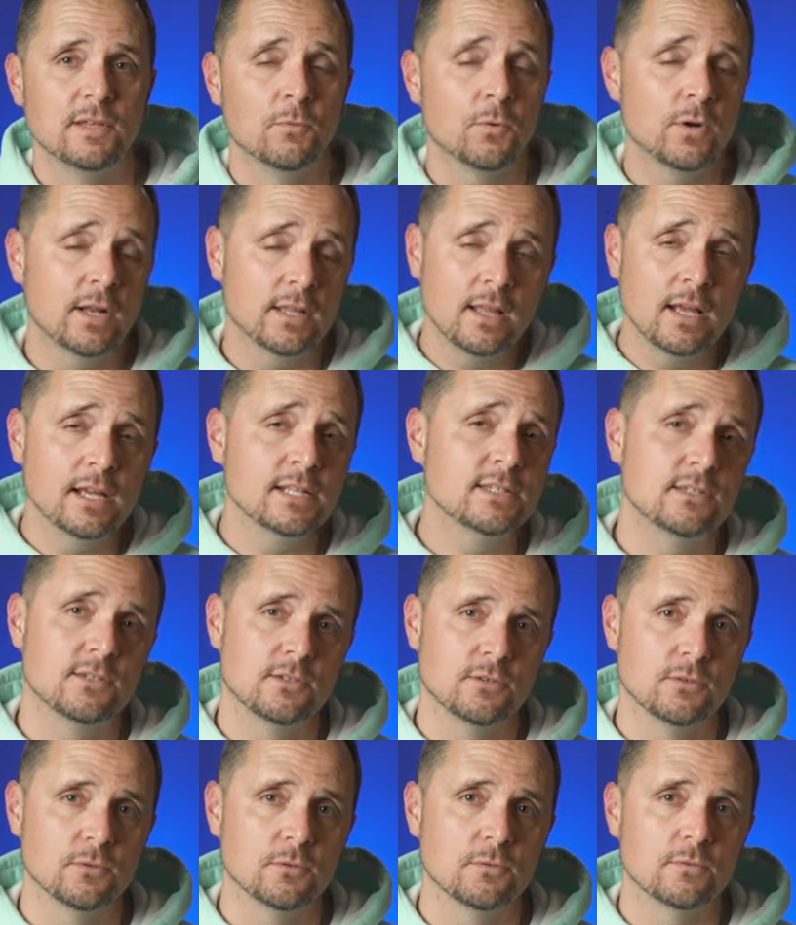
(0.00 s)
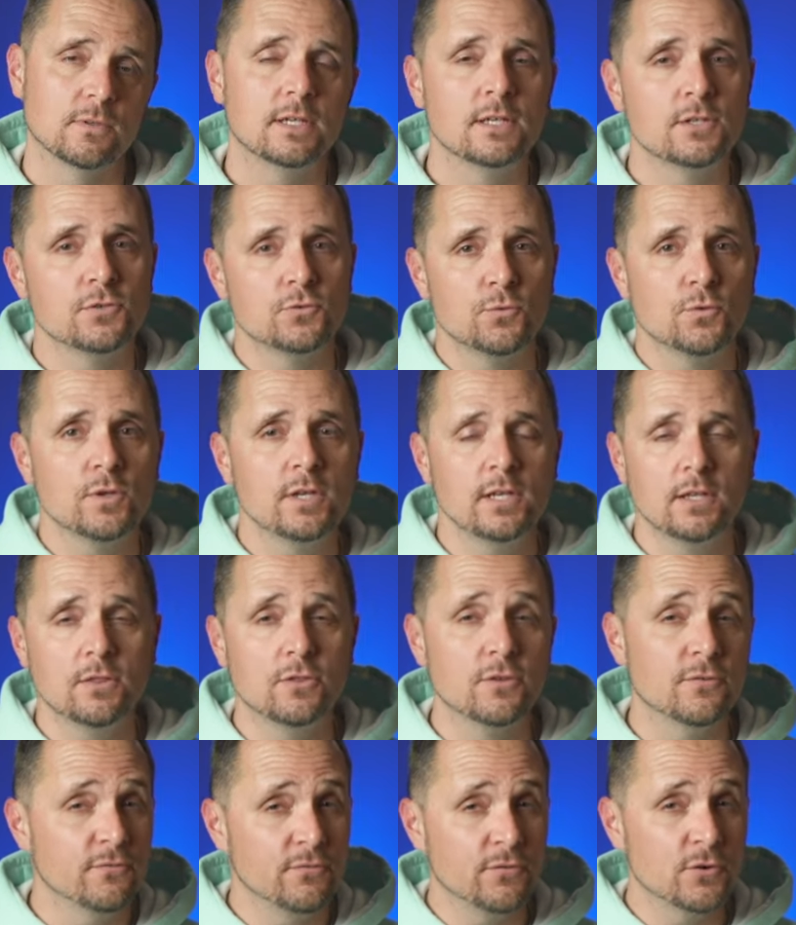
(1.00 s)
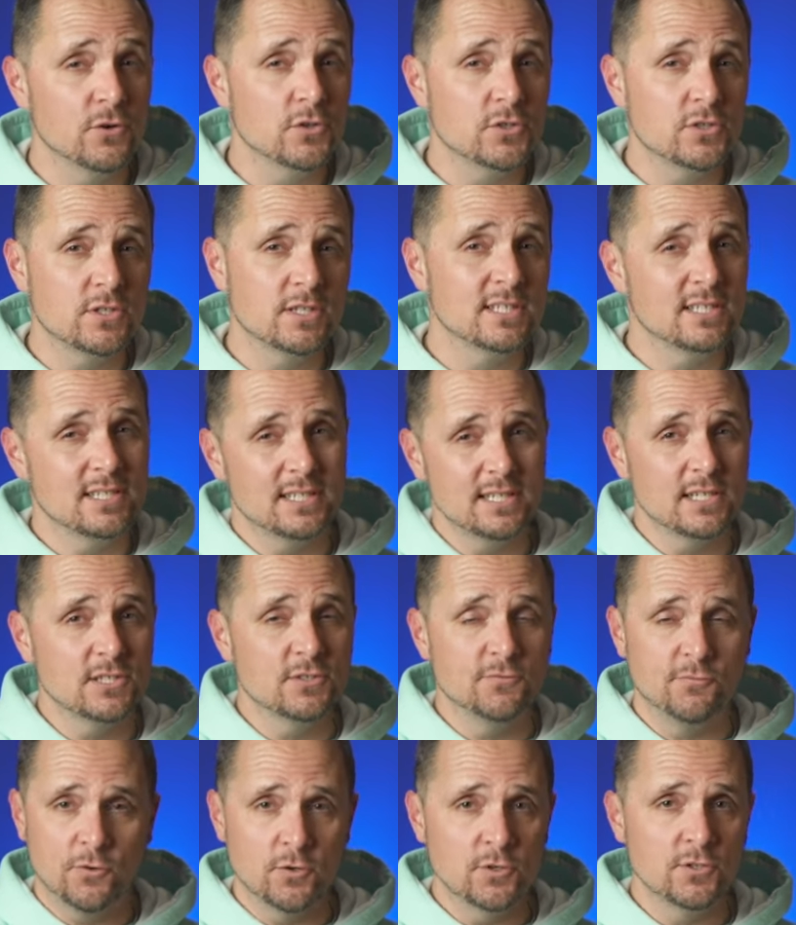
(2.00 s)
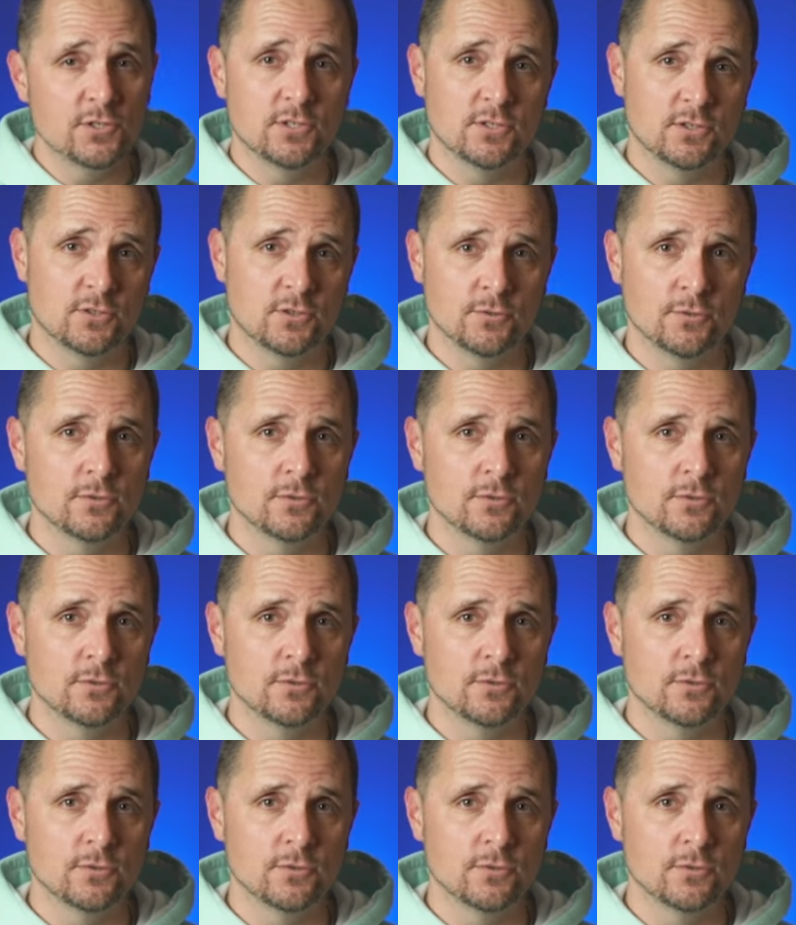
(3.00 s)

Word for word: and what I'd like to do is read the first six verses to